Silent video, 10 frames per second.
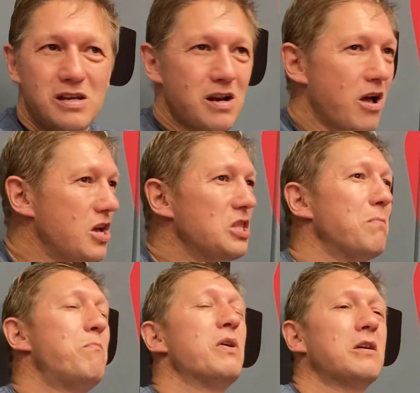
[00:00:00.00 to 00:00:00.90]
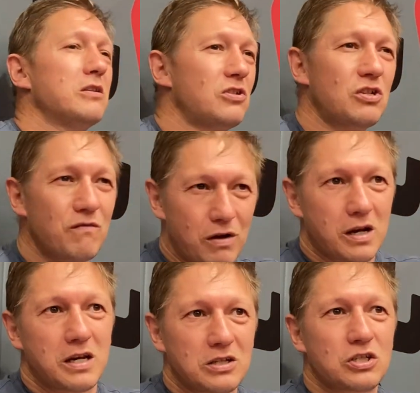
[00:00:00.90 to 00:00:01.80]
you know, in the biggest
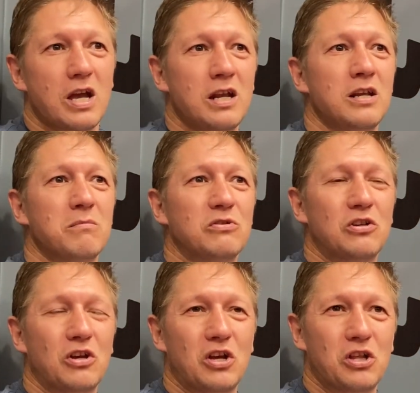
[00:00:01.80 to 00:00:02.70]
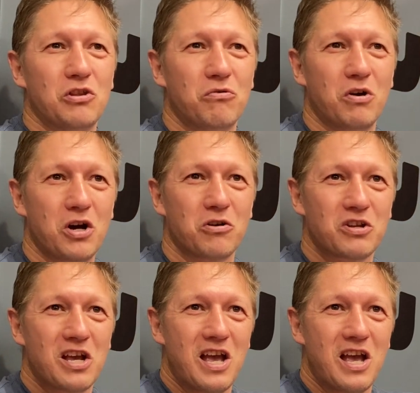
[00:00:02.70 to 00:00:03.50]
fucking stadiums in the world.